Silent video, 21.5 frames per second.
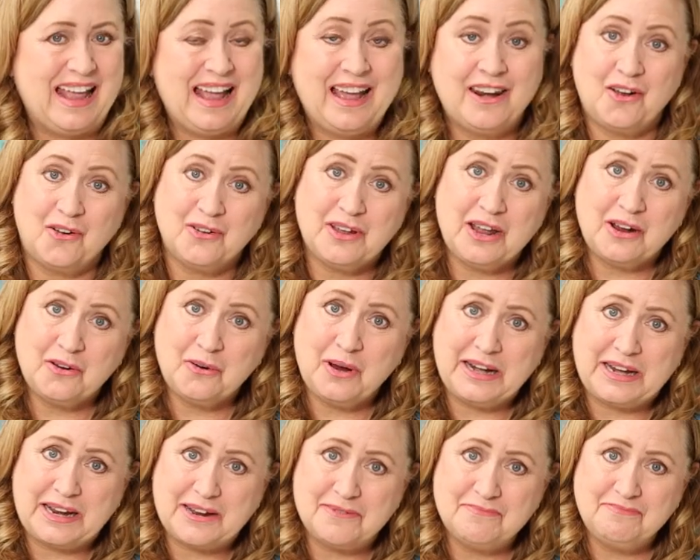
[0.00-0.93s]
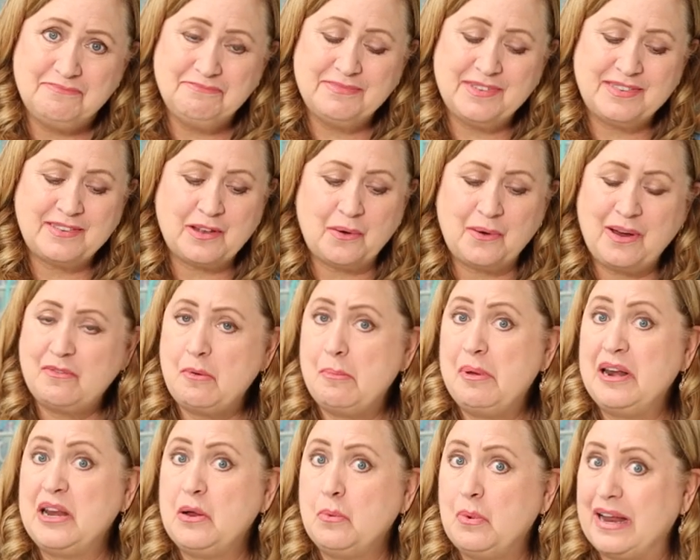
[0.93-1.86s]
And I'll get credit. So
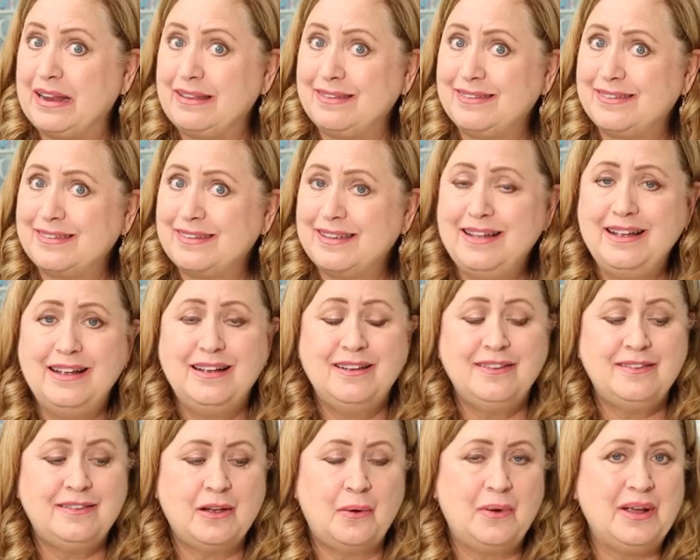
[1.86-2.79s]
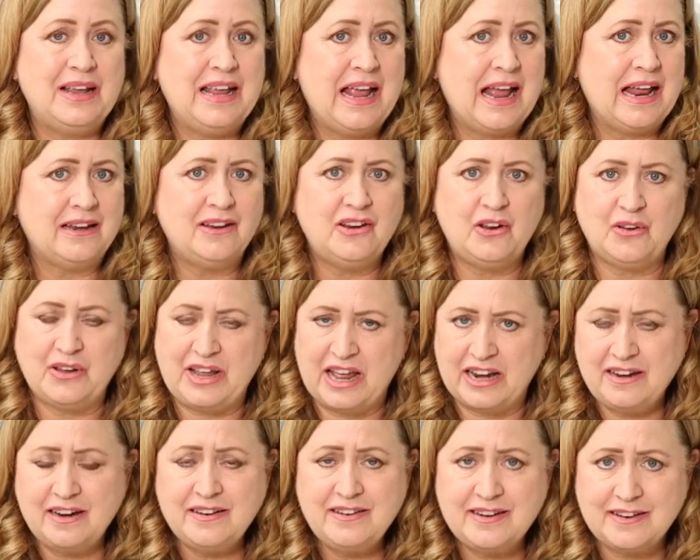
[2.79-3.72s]
everybody wins. So again, you
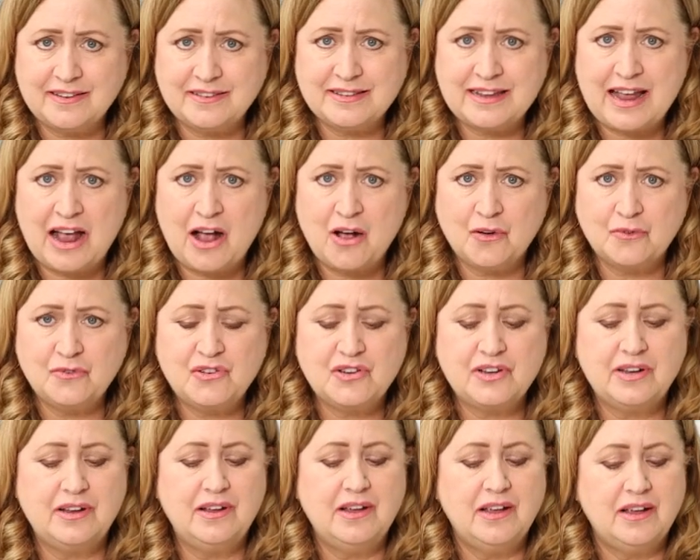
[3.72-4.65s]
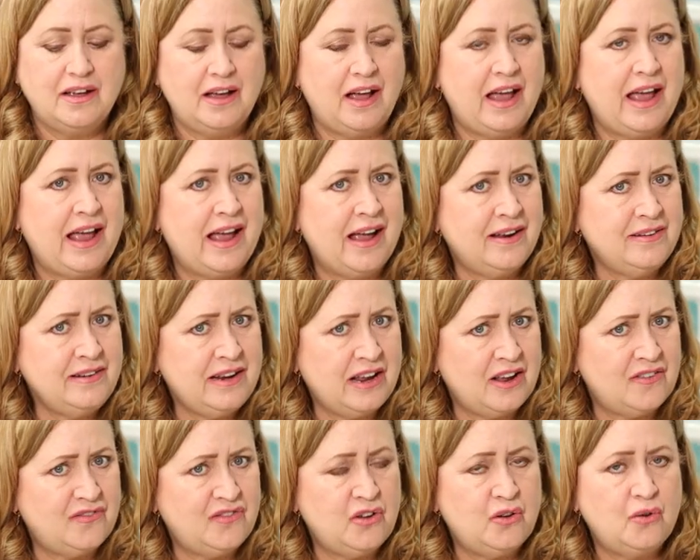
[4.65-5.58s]
get a discount. And
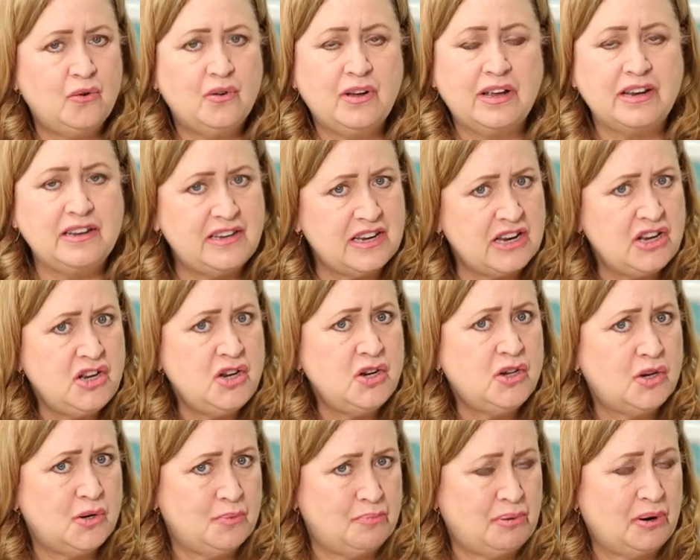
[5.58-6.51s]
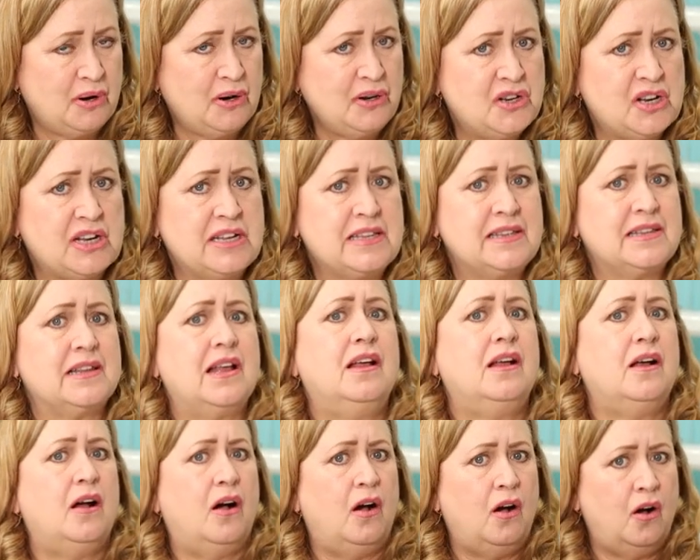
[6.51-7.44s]
if you continue to purchase
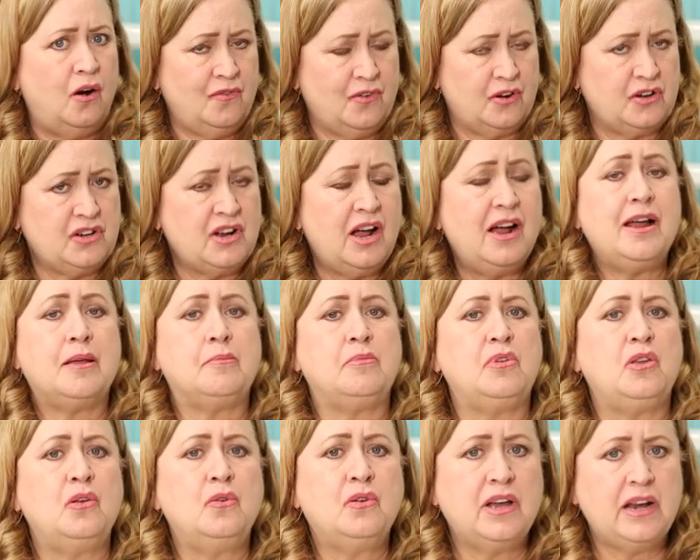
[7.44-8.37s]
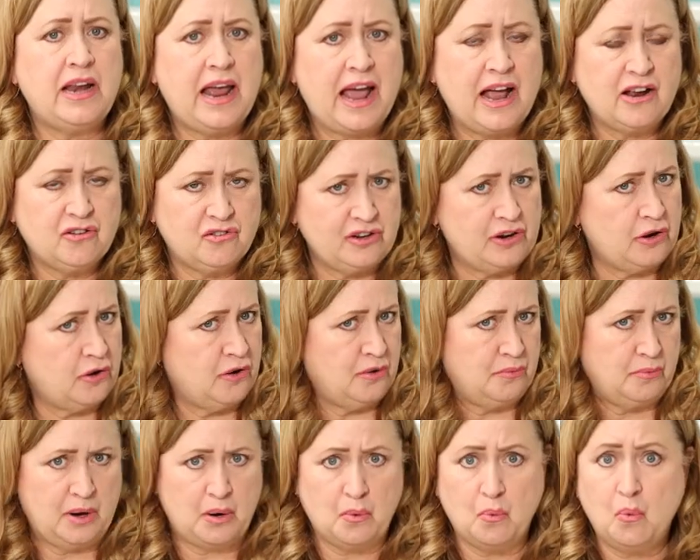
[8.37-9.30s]
over time, you could actually
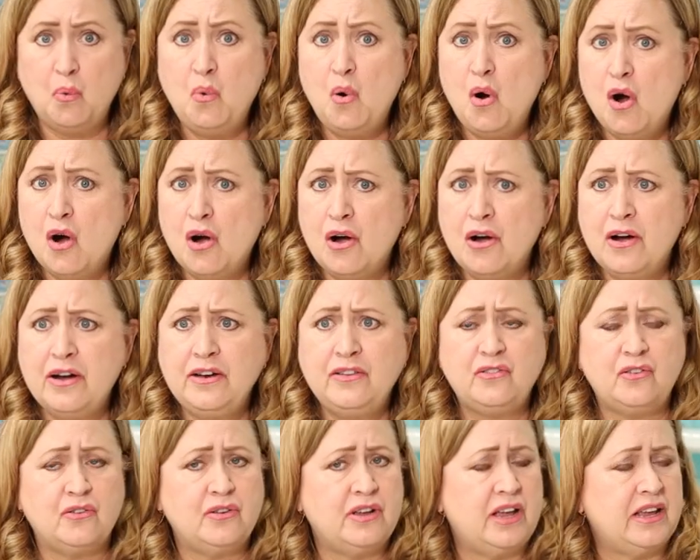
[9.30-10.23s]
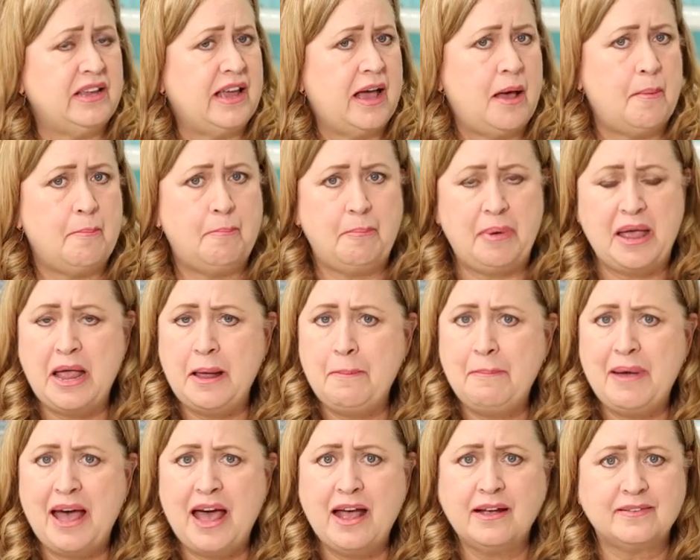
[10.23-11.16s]
earn rewards. You could get
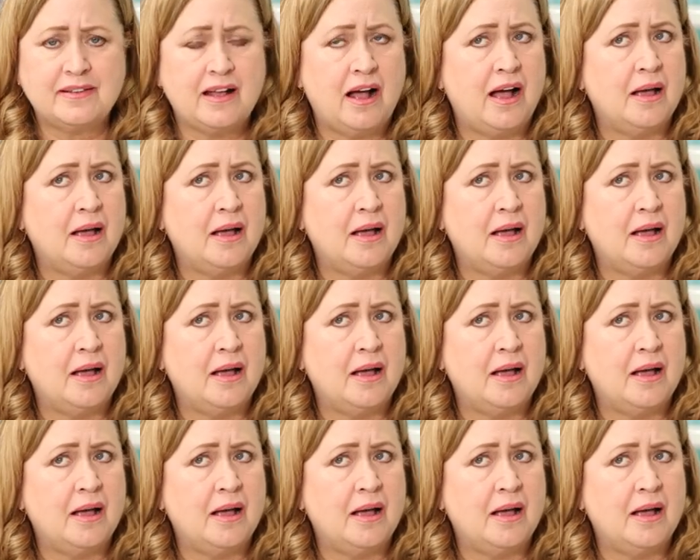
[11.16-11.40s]
paybacks.